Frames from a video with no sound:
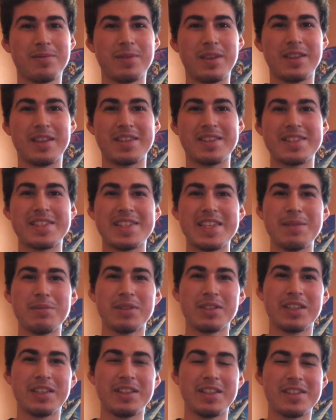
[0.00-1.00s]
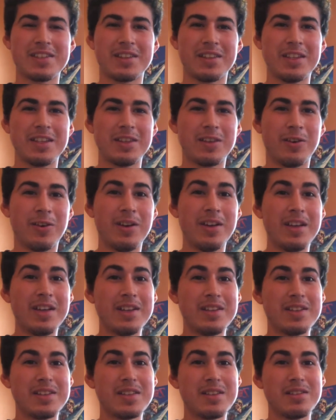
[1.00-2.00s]
that's seemingly less lethal
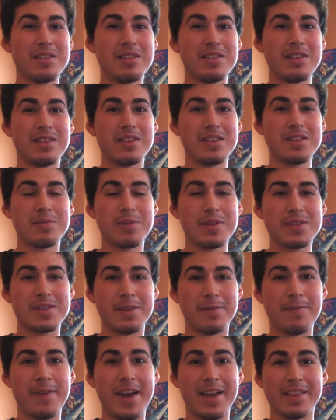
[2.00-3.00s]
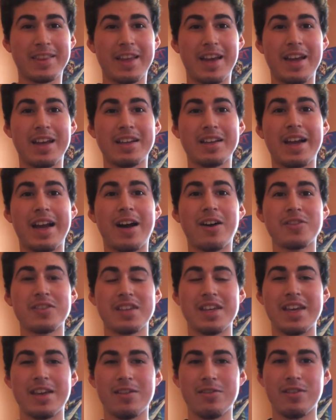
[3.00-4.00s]
doesn't dismiss the fact that Kyle's
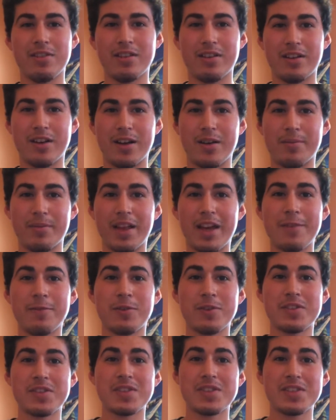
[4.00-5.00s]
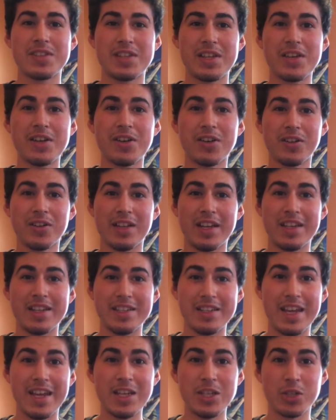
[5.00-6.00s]
life was still in
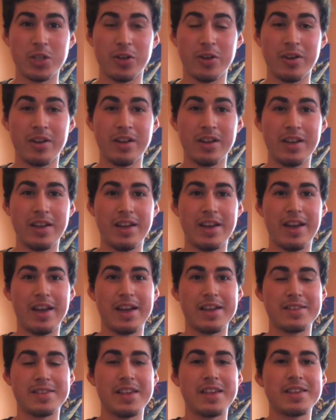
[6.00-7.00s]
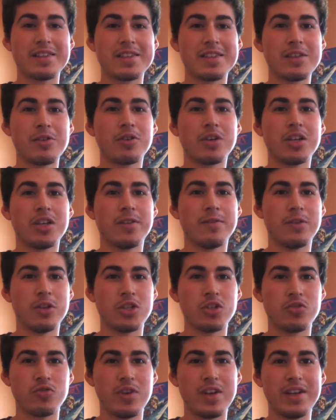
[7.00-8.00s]
danger, as they still could have
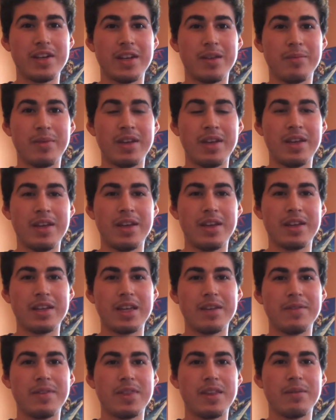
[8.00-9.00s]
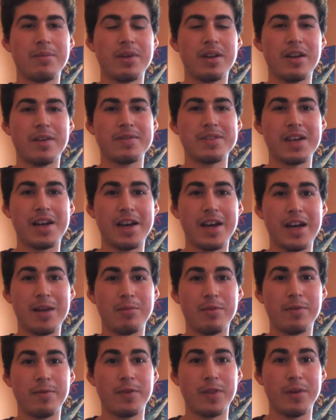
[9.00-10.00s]
restrained him, giving them enough time
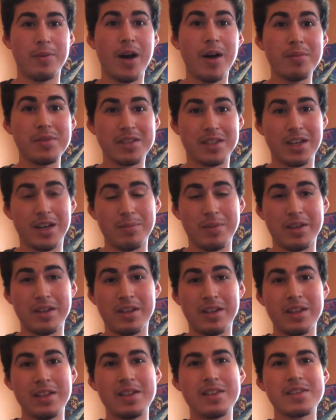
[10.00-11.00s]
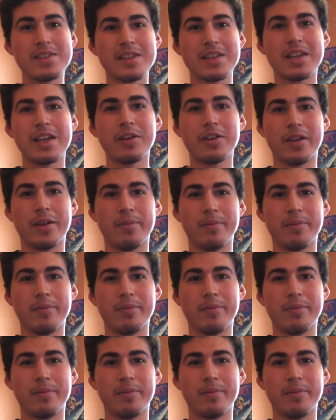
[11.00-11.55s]
for the mob to come in to kill him.